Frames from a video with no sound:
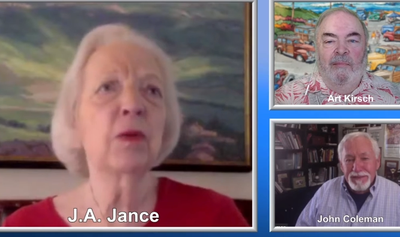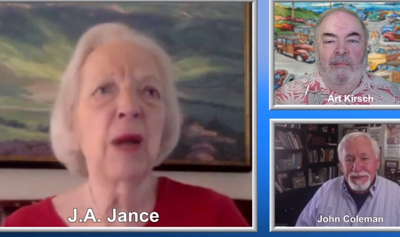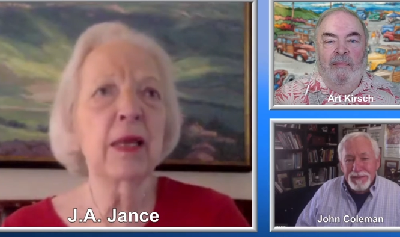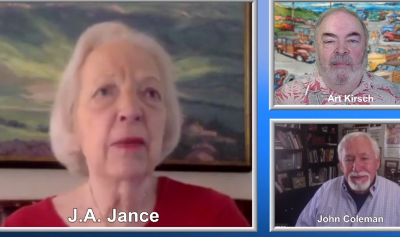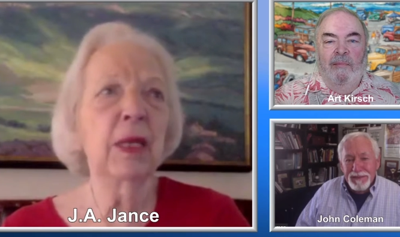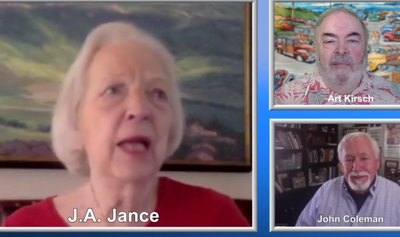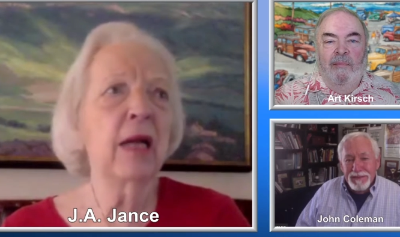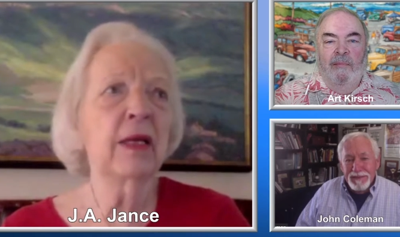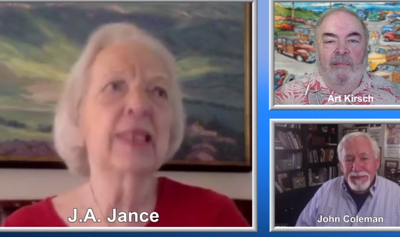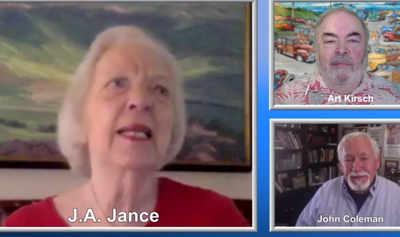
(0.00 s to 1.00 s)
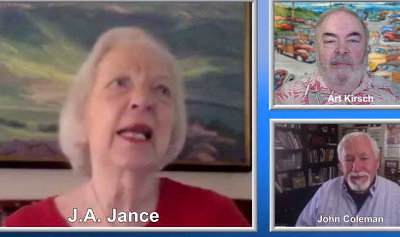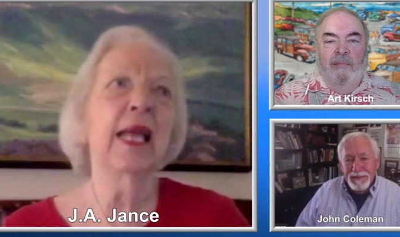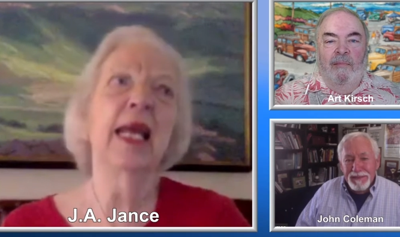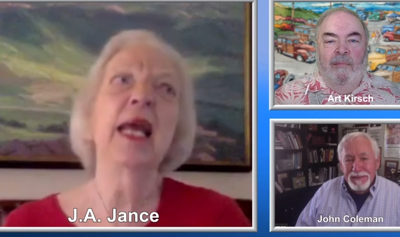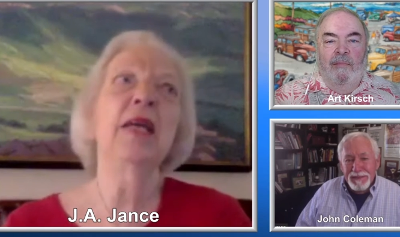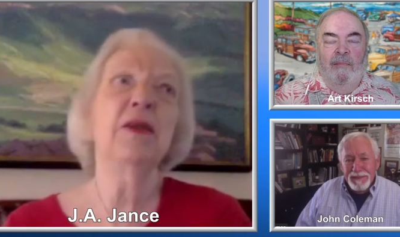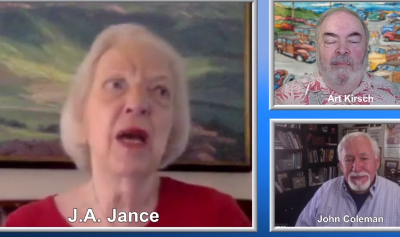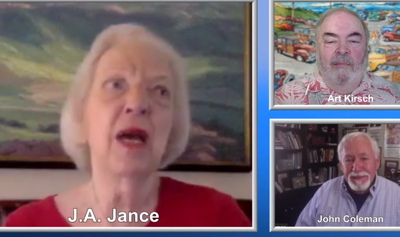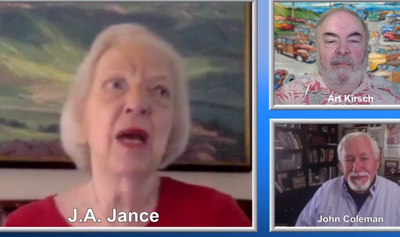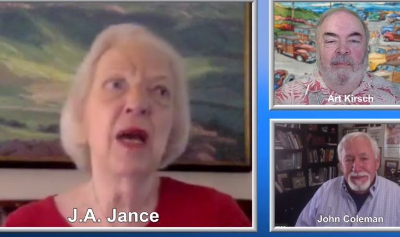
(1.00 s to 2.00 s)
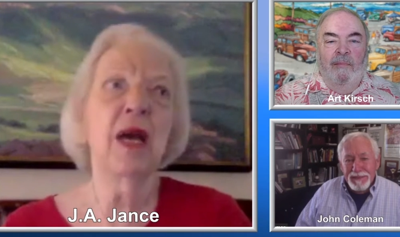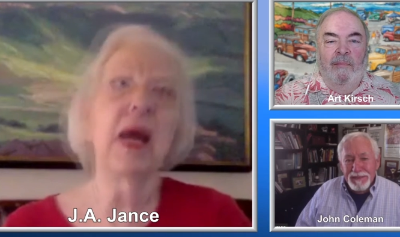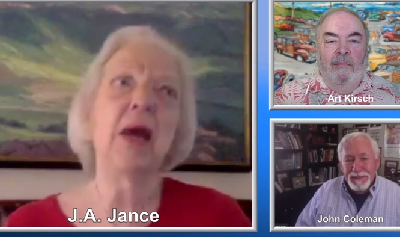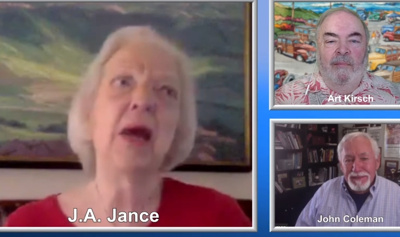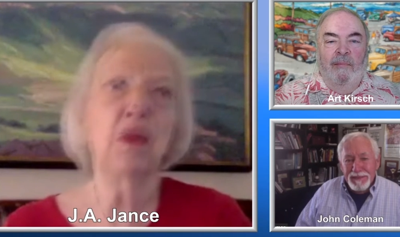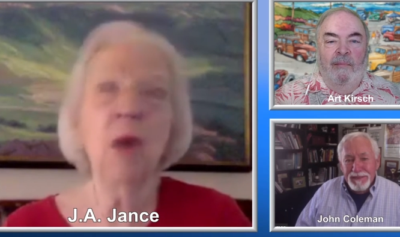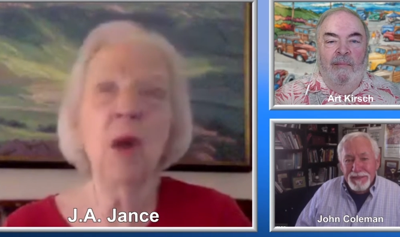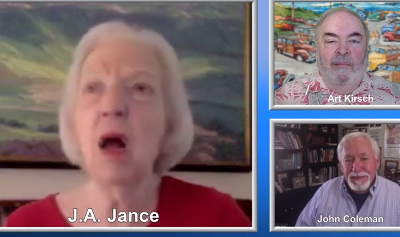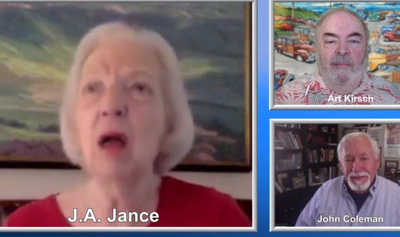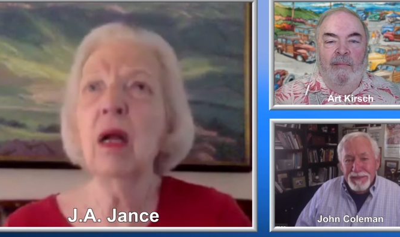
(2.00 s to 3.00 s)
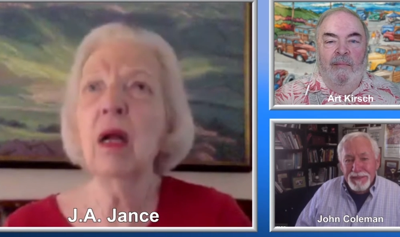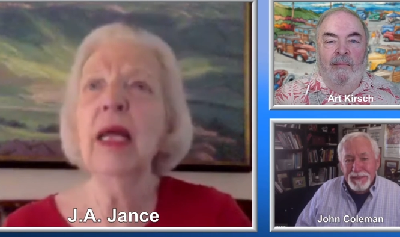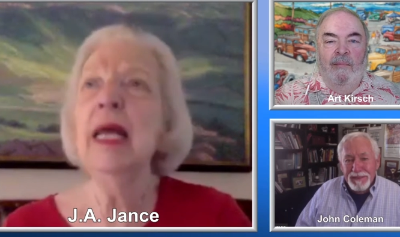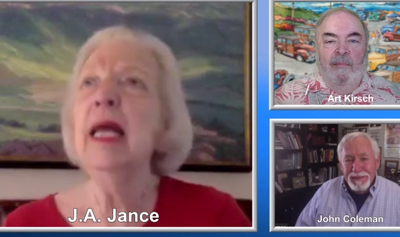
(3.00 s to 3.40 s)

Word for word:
Speaker 1: to write them a letter and saying, Hey, you guys, you have me wrong.